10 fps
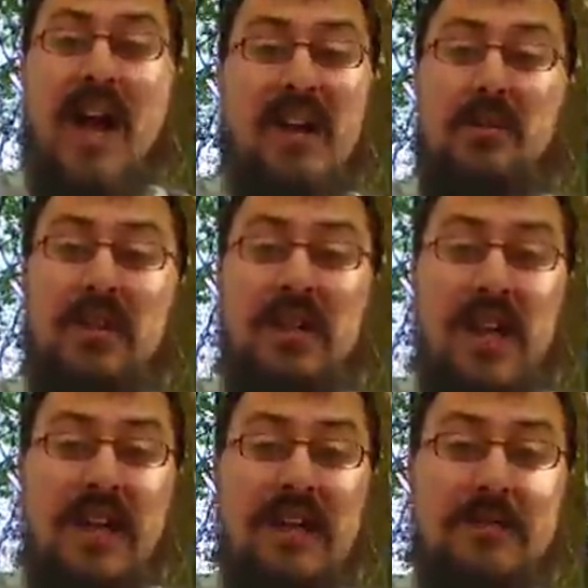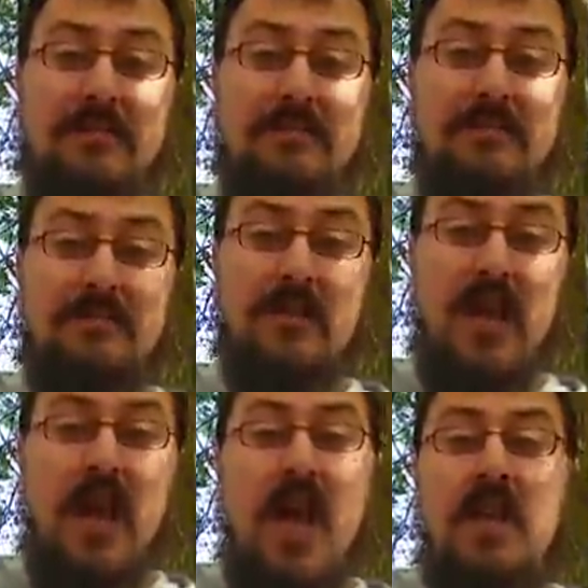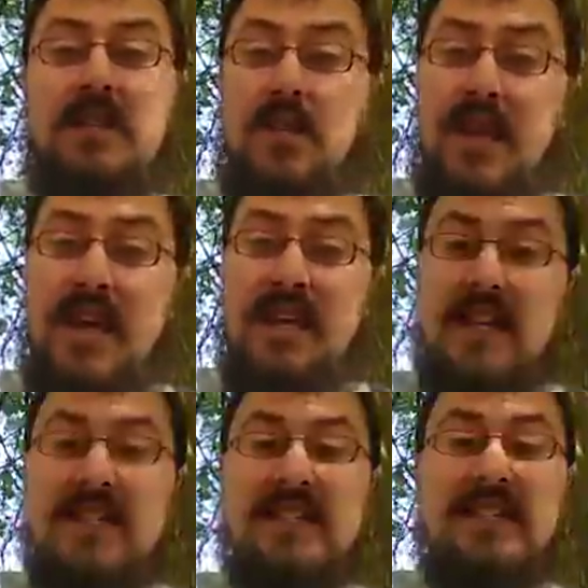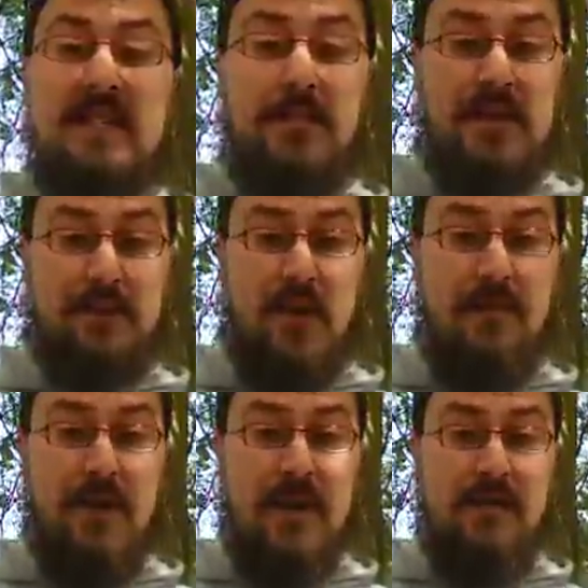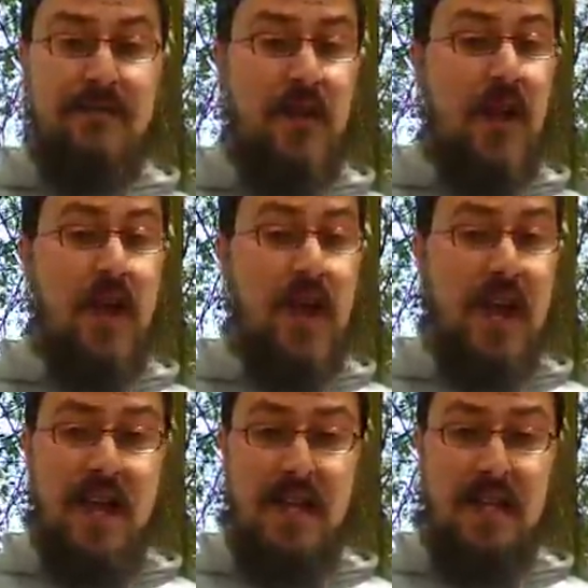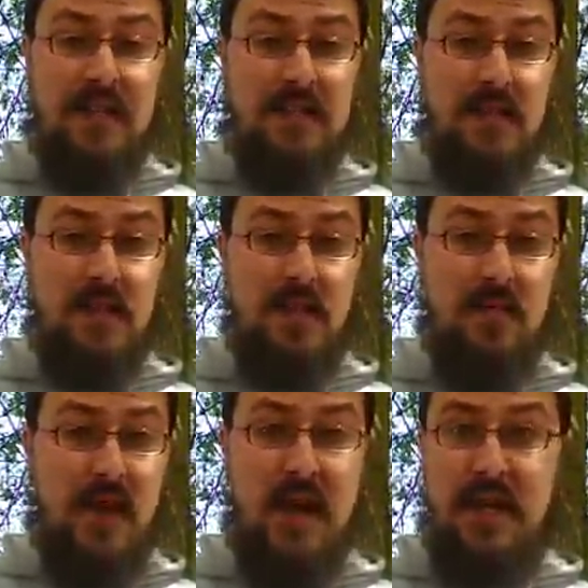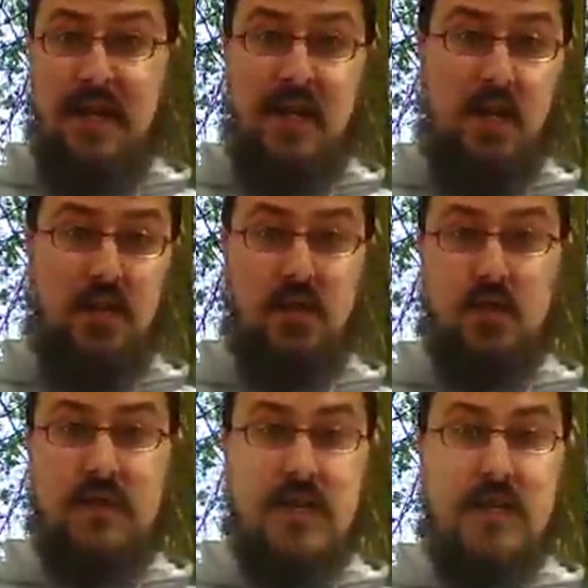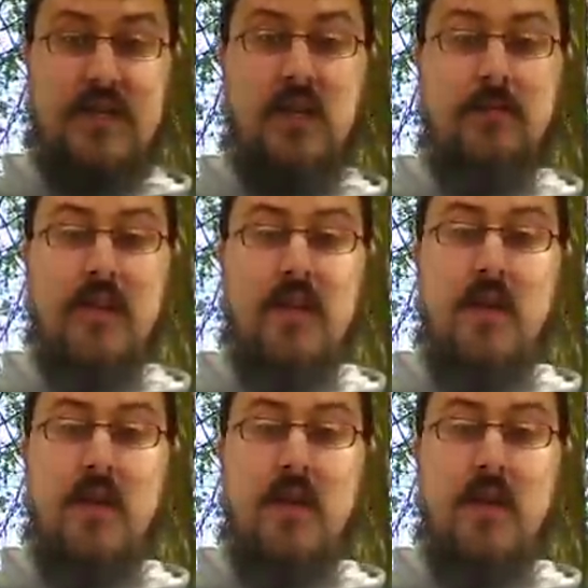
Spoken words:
I really like it. So that is the simplest problem I've had that I care to discuss here.